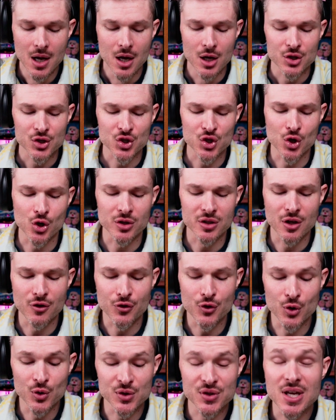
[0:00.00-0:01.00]
Certain
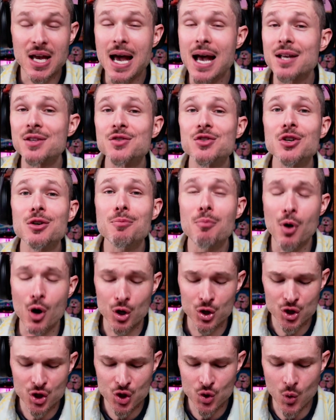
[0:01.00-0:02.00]
enthusiastic
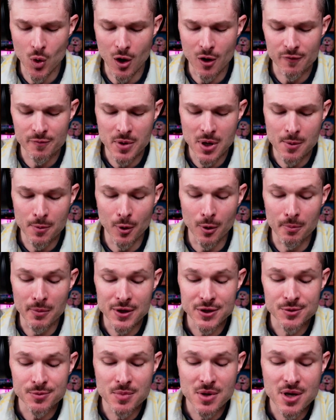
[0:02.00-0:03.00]
March twelfth people
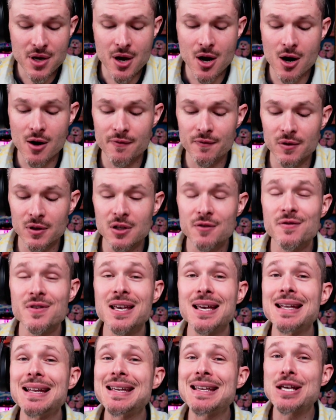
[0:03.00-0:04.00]
must be careful of
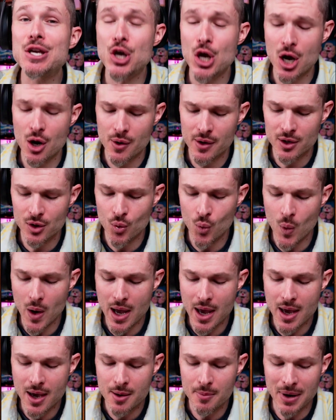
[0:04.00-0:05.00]
getting carried
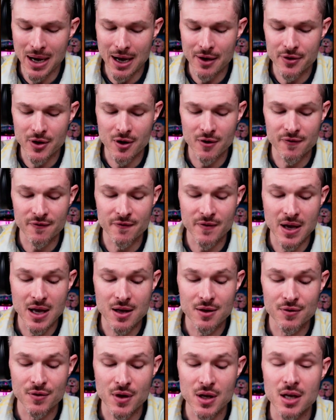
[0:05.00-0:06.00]
away by their
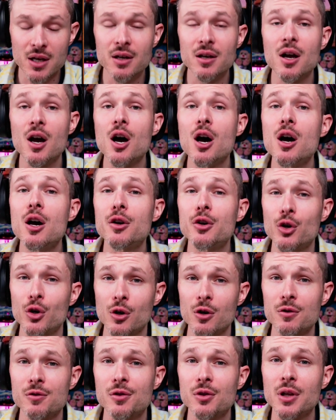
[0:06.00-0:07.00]
faith in
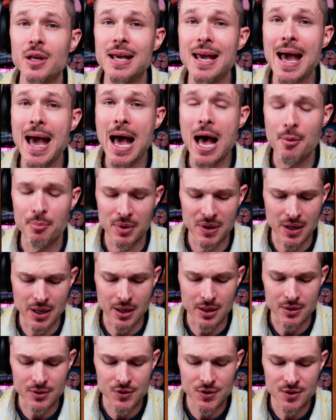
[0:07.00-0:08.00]
unearthly
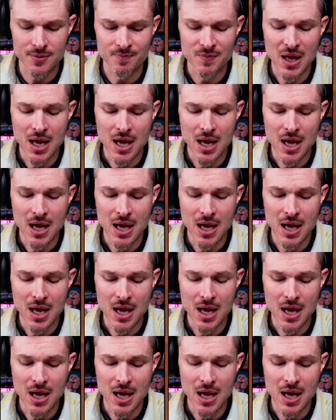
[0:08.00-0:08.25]
happenings.